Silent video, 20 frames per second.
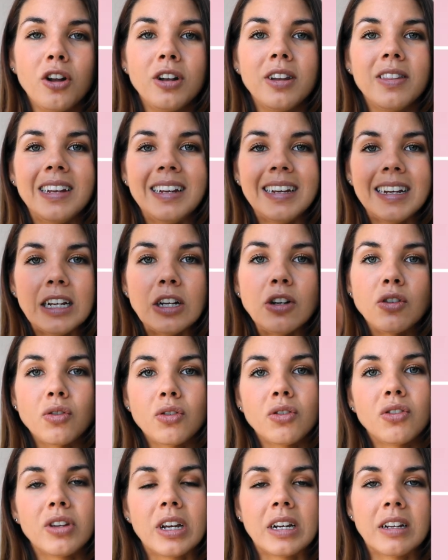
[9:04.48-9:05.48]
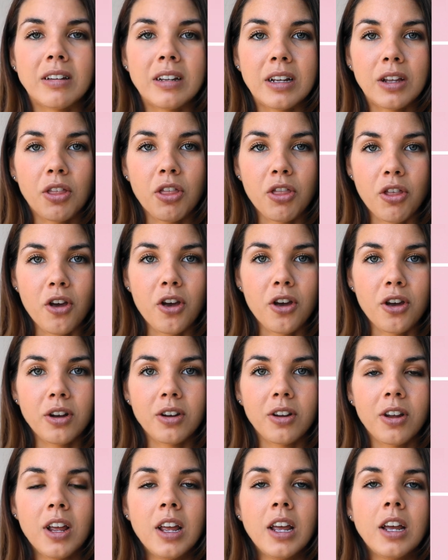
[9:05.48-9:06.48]
on the intersecting
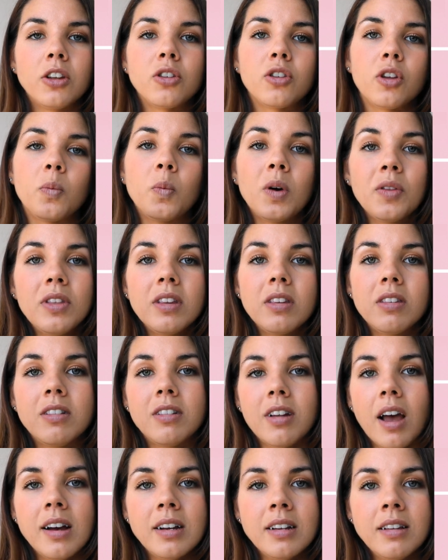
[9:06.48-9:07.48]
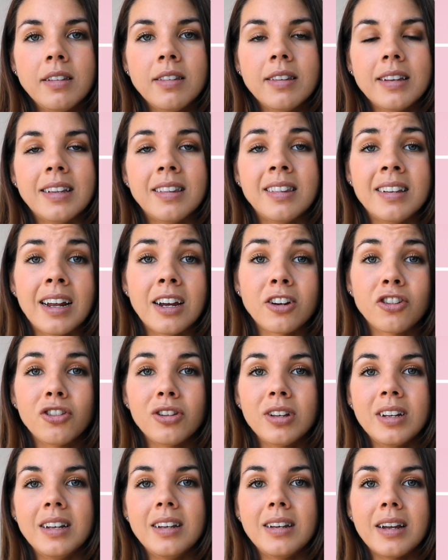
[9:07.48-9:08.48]
third. So what this does is it
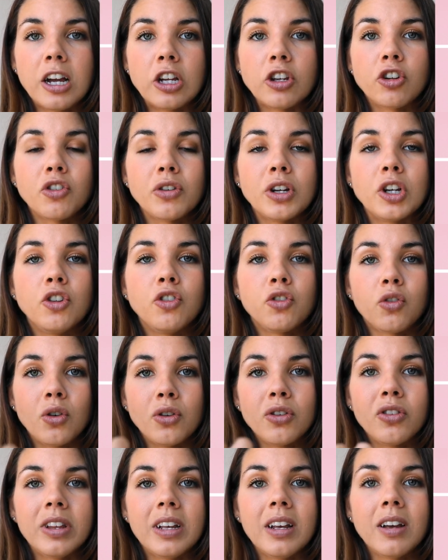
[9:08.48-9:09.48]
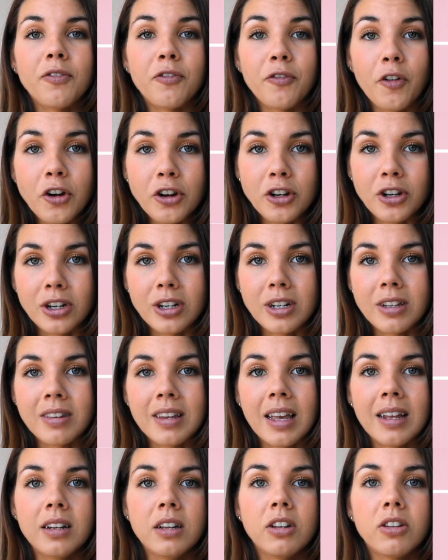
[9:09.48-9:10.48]
actually naturally draws the
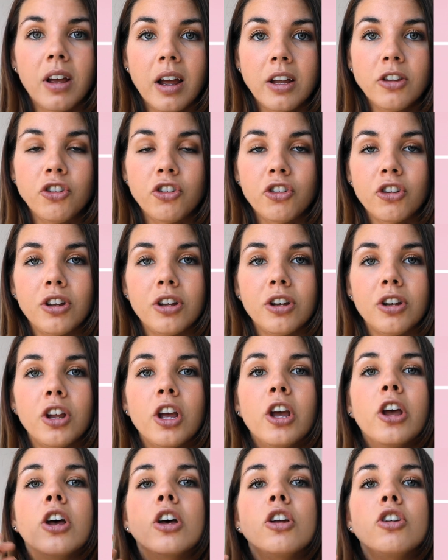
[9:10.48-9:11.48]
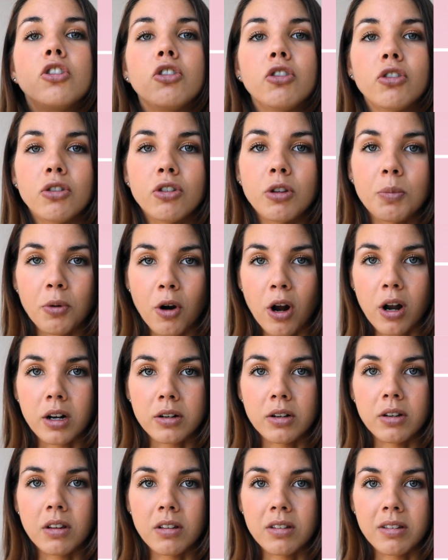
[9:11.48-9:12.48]
focus and attention to the
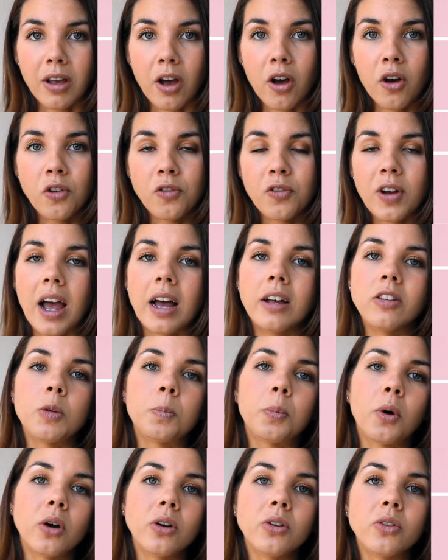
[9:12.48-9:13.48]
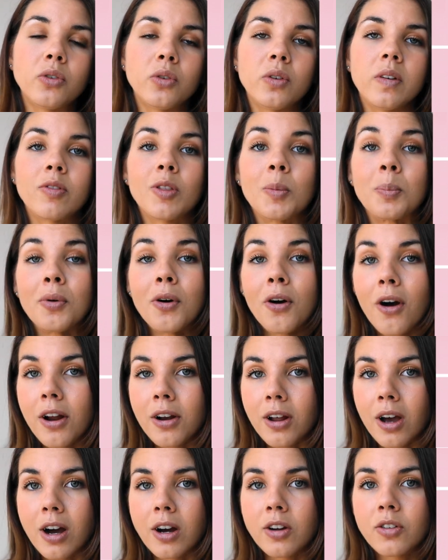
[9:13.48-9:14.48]
product itself as opposed to if the
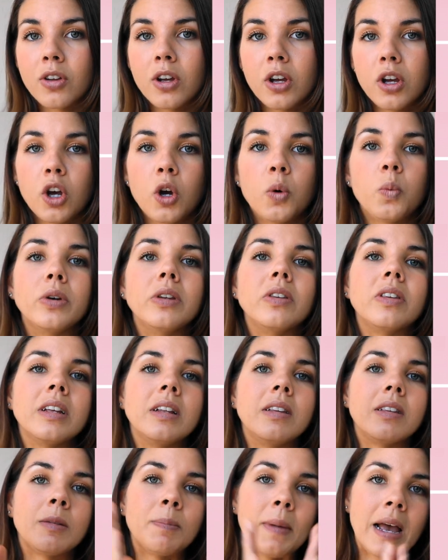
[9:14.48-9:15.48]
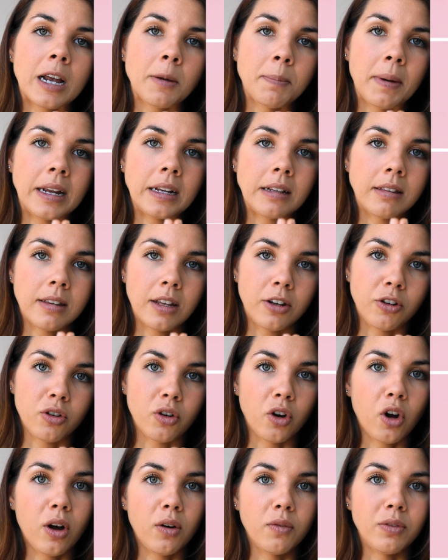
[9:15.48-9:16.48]
product was in smack bang
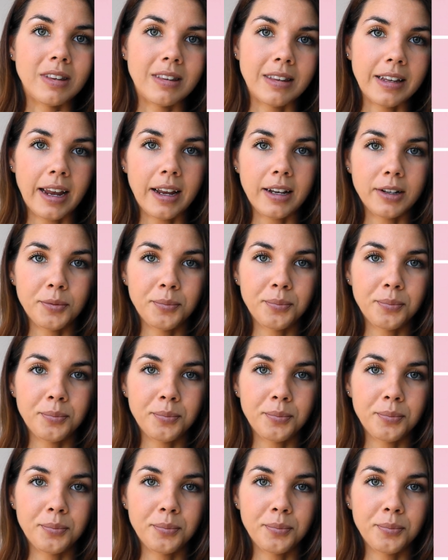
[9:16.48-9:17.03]
center of the scene.